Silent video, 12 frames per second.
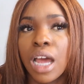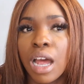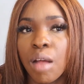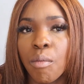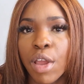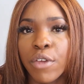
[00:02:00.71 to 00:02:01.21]

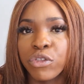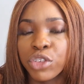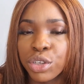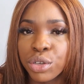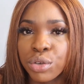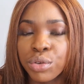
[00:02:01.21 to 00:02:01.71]
a
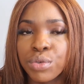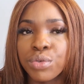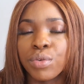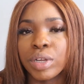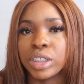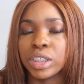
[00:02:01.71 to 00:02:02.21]
few
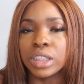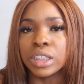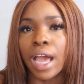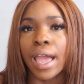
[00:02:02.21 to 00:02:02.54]
questions I